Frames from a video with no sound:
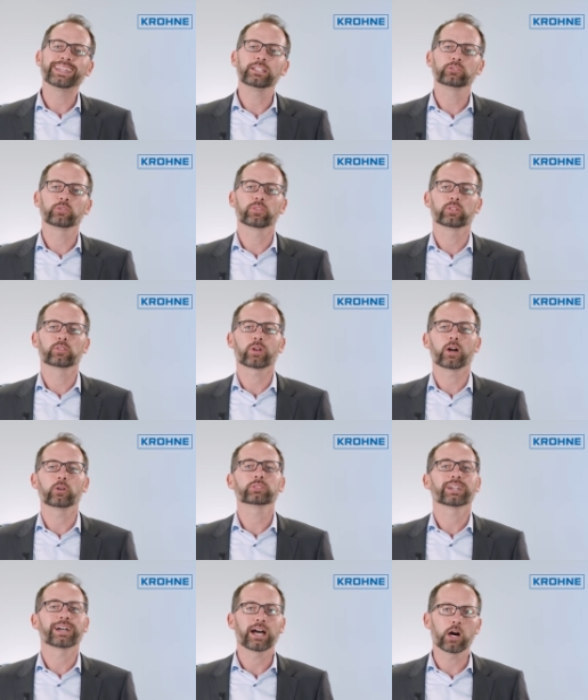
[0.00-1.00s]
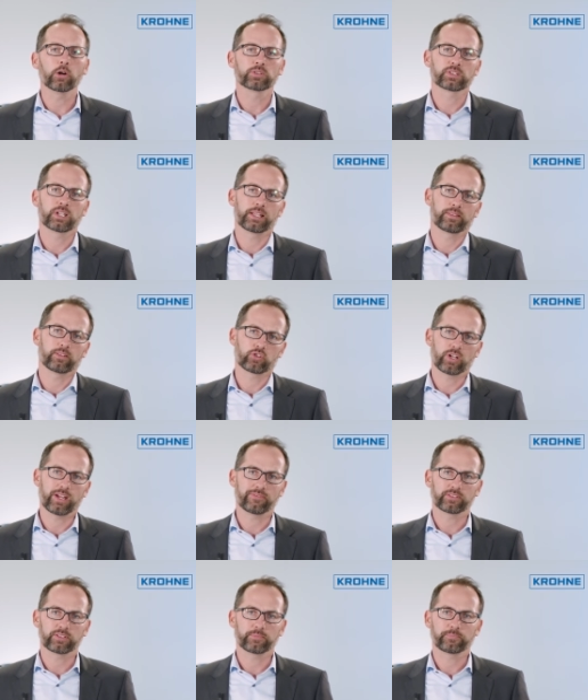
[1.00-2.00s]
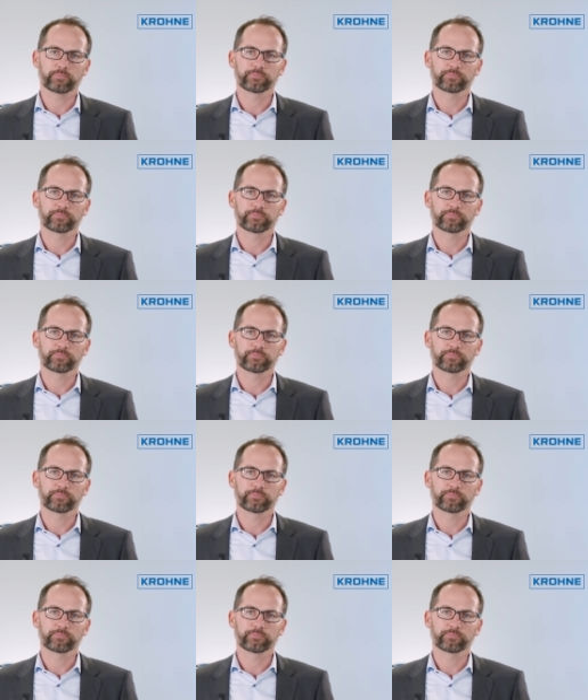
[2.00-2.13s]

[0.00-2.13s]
into the ground outside the shaft.